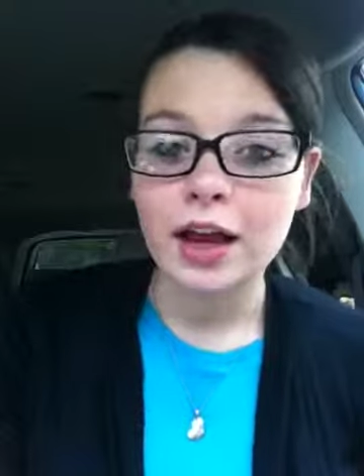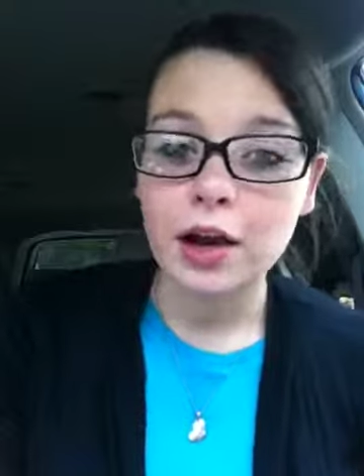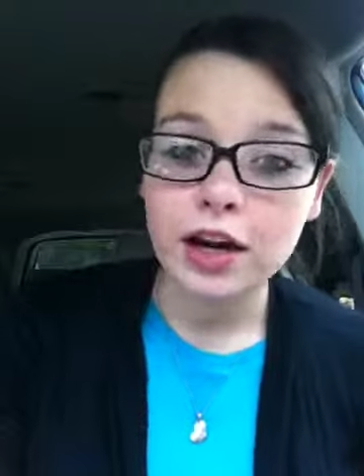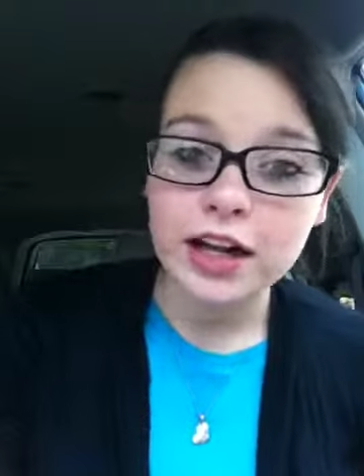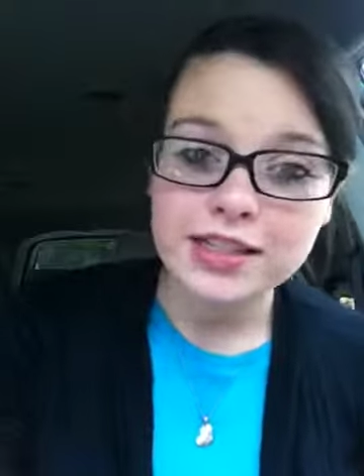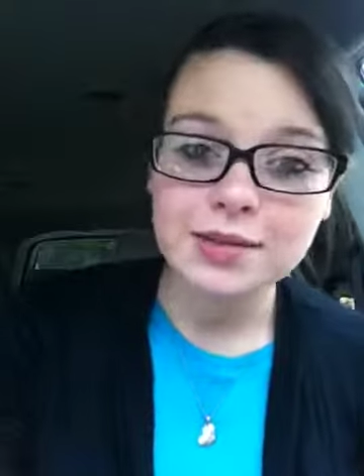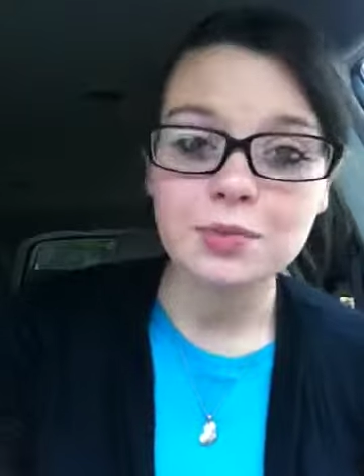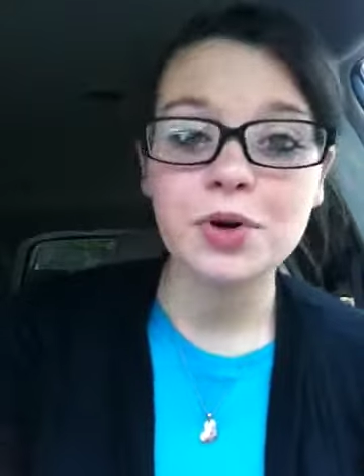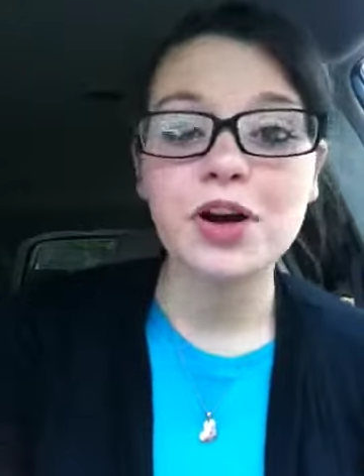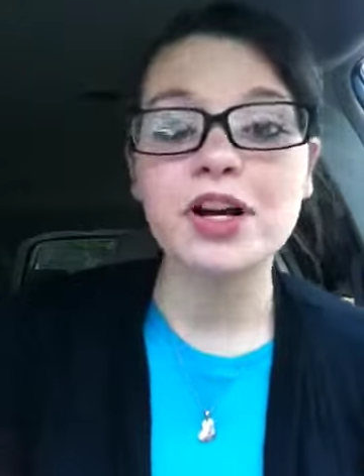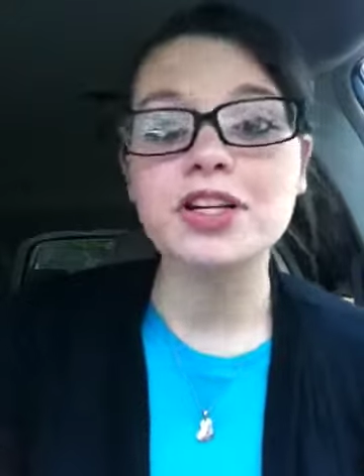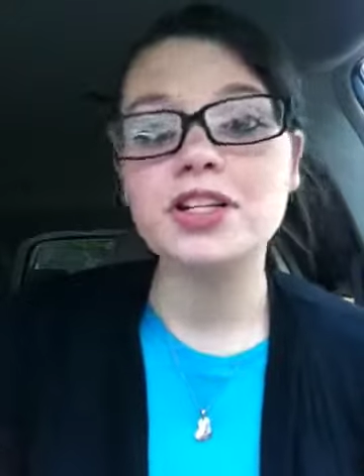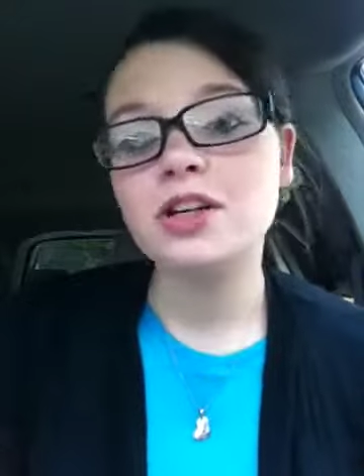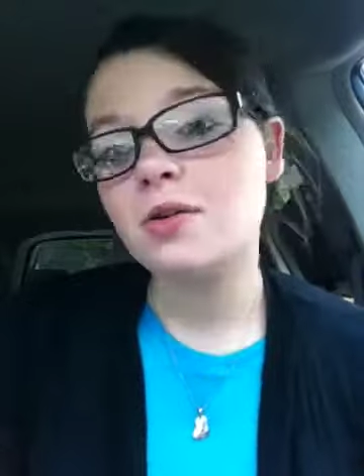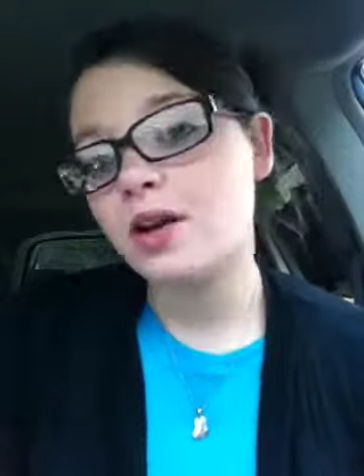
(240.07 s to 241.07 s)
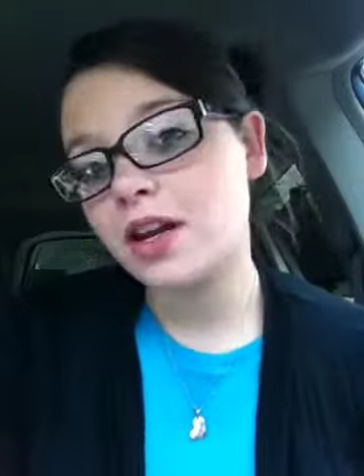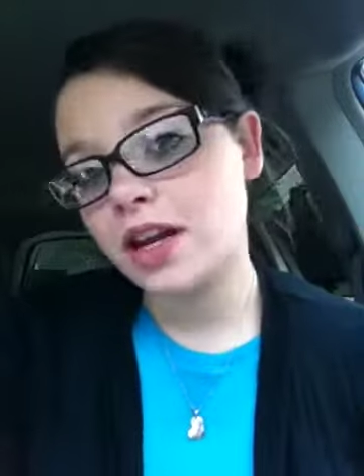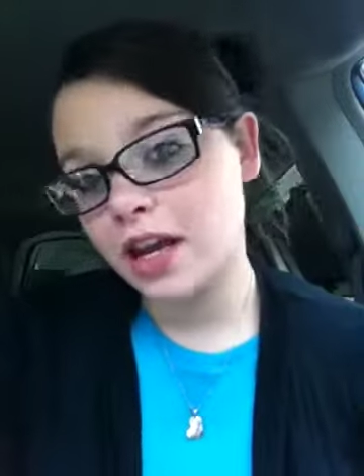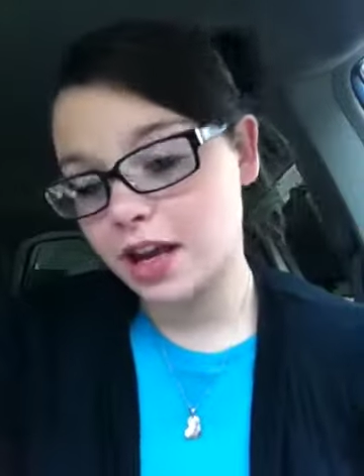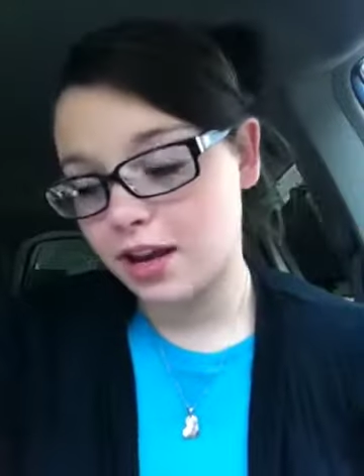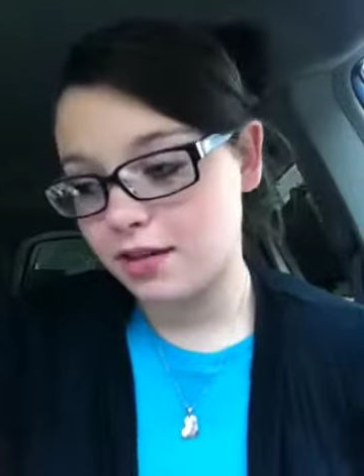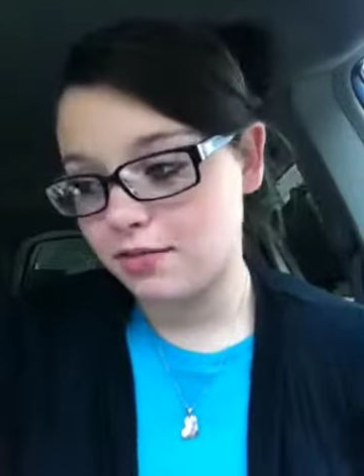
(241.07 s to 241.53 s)
It would get smushed. It would
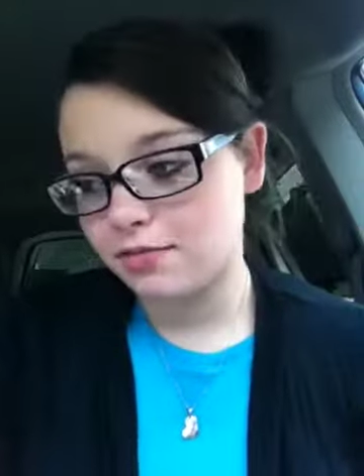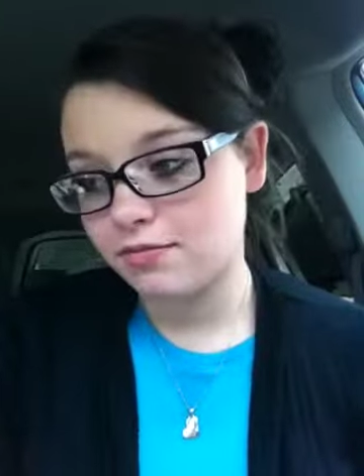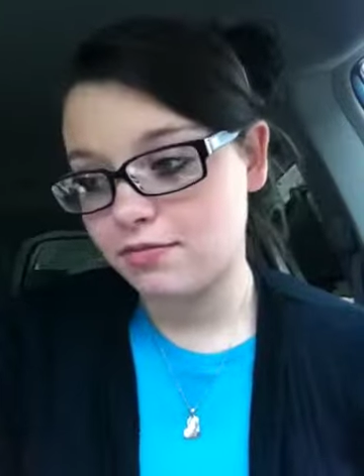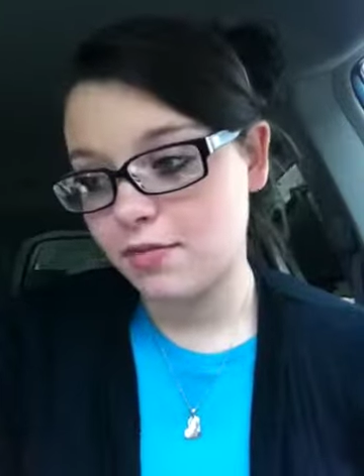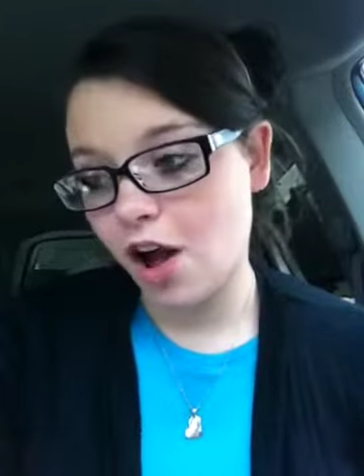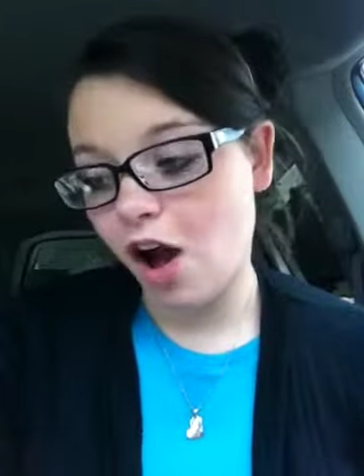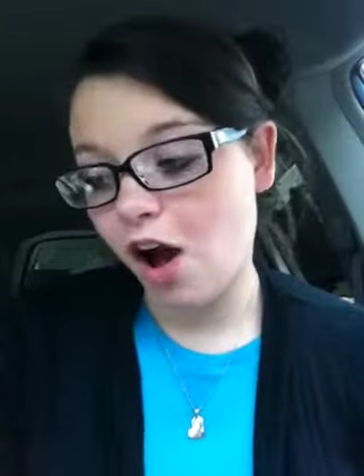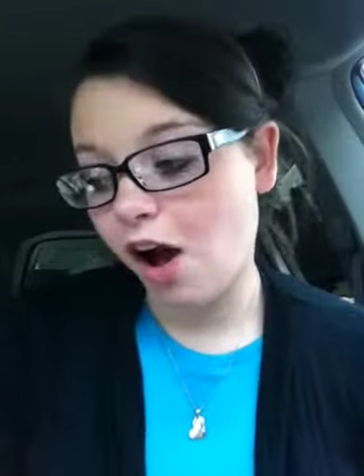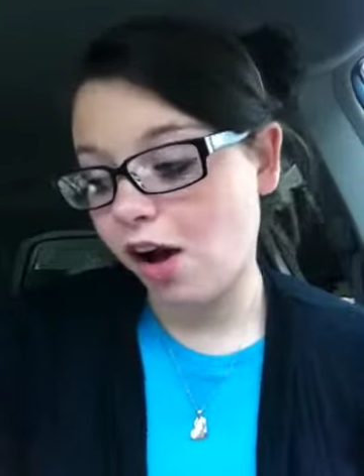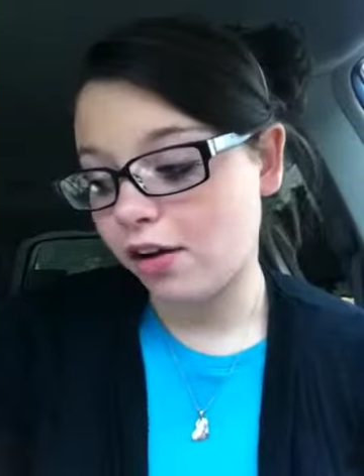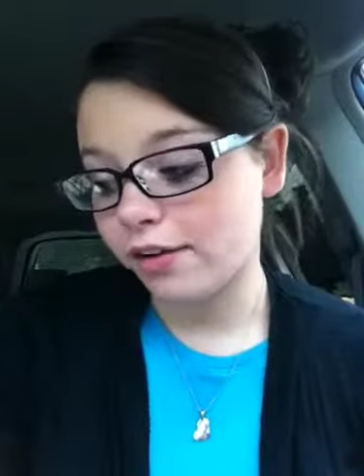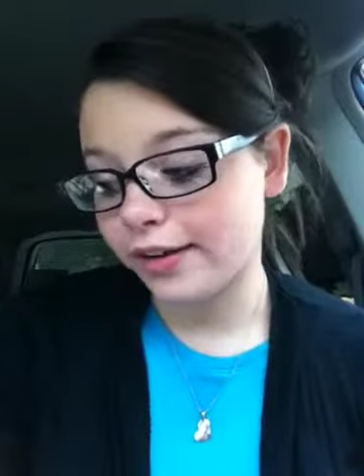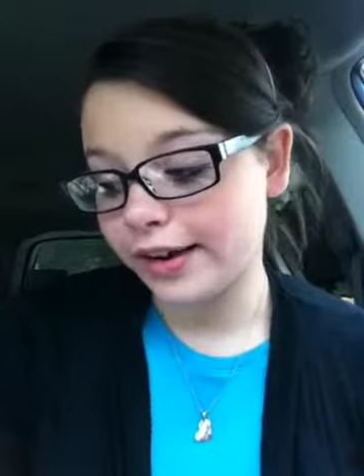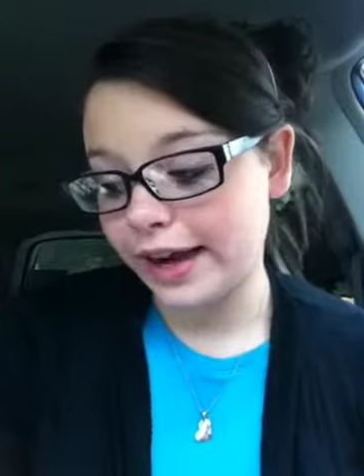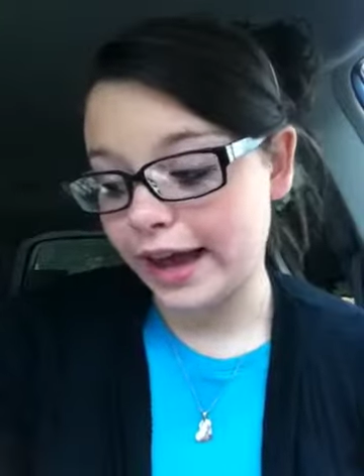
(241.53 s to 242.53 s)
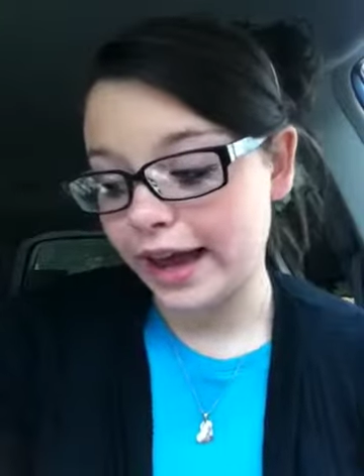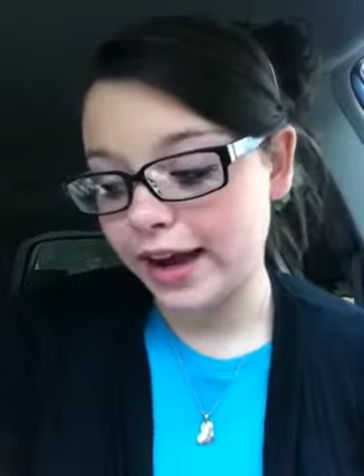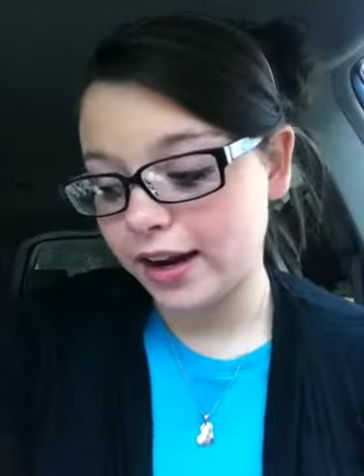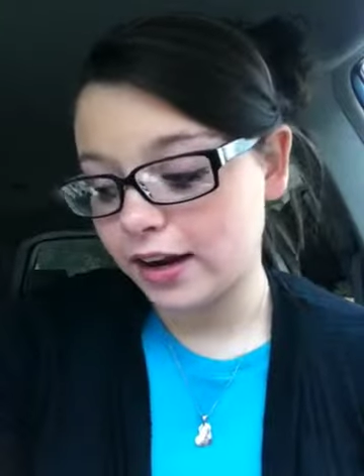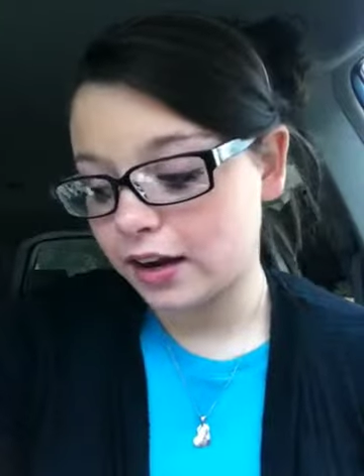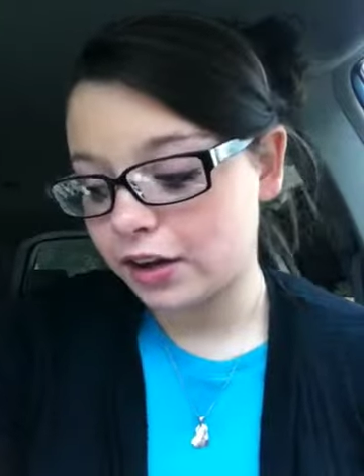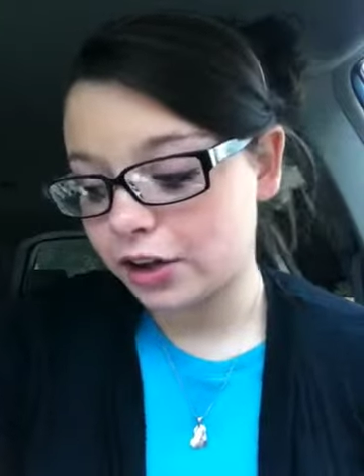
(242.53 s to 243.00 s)
get all
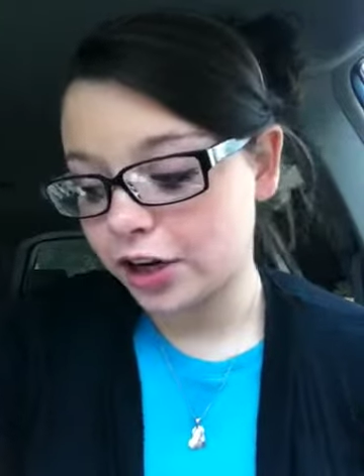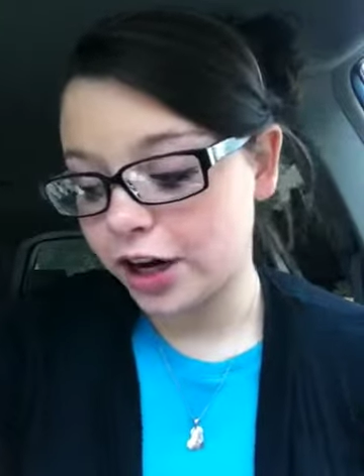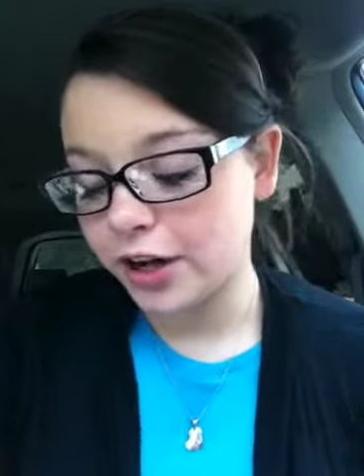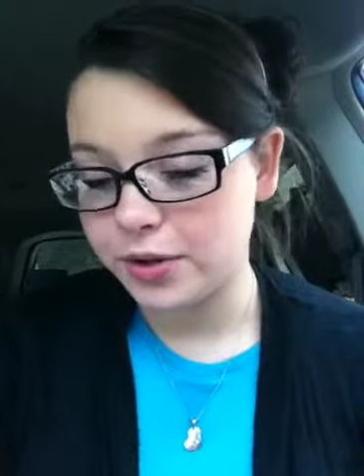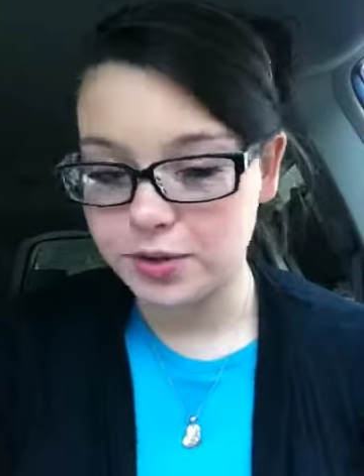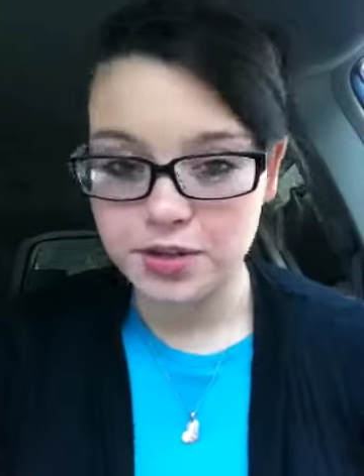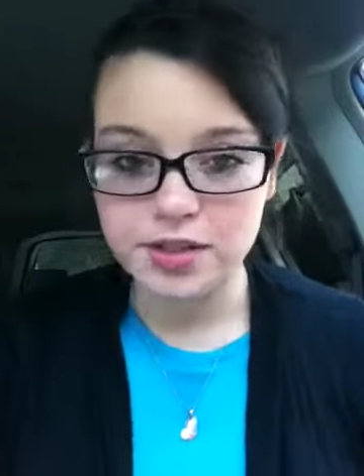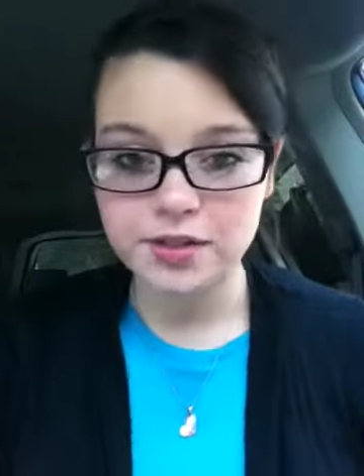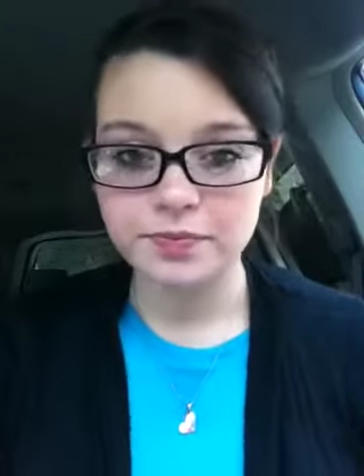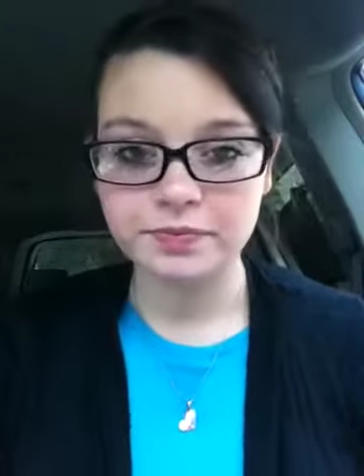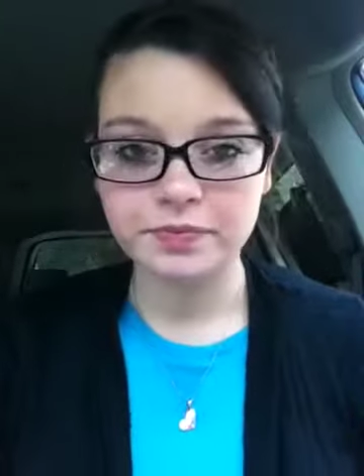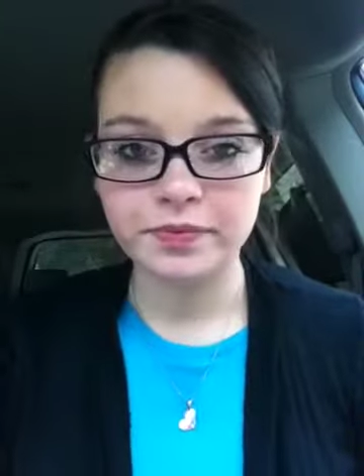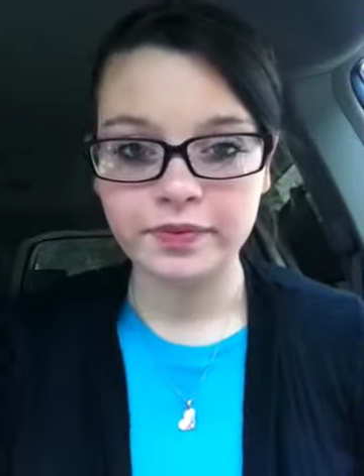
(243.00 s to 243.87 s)
dead and gross.